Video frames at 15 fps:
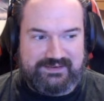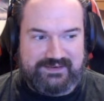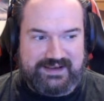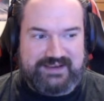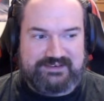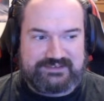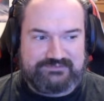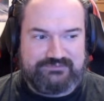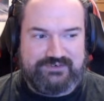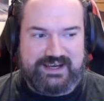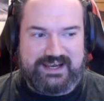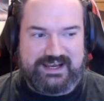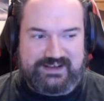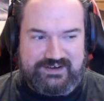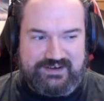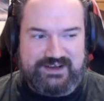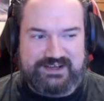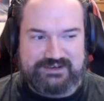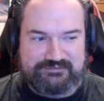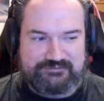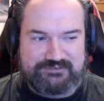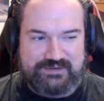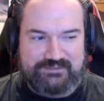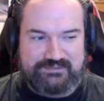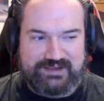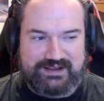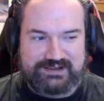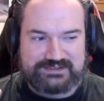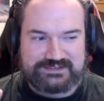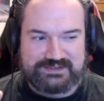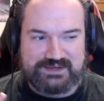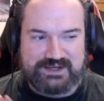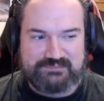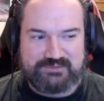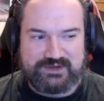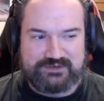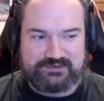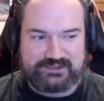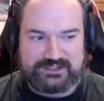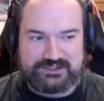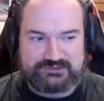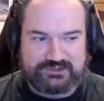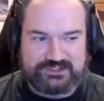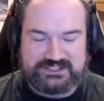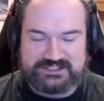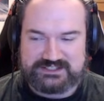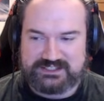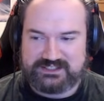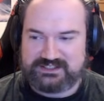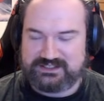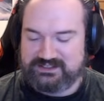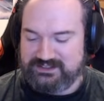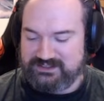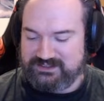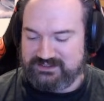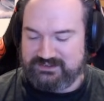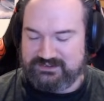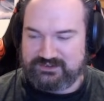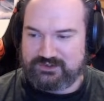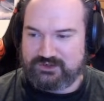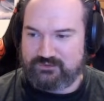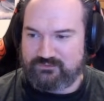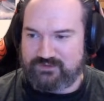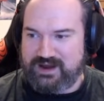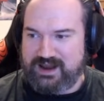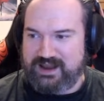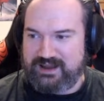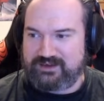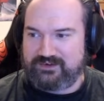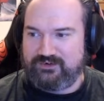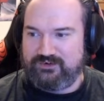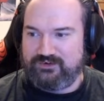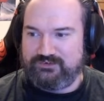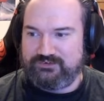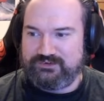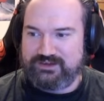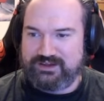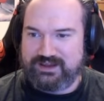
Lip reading: it kind of felt like a time where you could literally stick Kerrang on